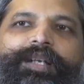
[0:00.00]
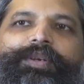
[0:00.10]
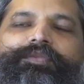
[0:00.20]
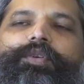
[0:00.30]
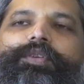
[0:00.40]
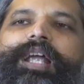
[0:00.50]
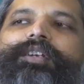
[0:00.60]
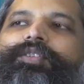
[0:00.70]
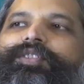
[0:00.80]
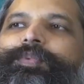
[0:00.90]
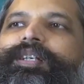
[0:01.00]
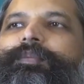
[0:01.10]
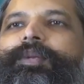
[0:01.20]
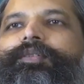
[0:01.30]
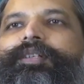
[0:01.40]
We have no right to speak
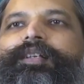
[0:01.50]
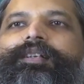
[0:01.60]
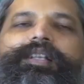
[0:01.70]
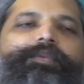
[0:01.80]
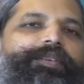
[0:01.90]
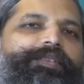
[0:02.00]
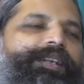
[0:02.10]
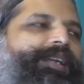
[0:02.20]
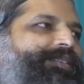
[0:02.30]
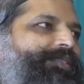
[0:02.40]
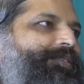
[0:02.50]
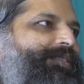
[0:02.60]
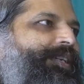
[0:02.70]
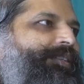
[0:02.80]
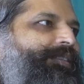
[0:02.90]
about it until we have realized our
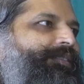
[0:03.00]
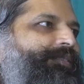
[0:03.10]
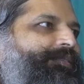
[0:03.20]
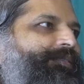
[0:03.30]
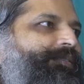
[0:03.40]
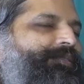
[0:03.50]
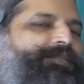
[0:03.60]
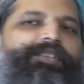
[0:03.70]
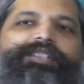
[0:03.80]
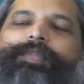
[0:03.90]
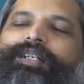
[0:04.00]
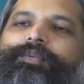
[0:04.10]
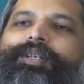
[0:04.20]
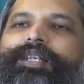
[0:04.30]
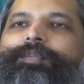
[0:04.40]
psychic. So it's
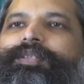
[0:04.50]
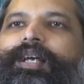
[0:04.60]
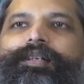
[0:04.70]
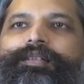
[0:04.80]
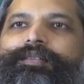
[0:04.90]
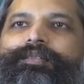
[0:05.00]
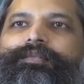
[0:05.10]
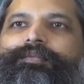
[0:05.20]
better we keep silent.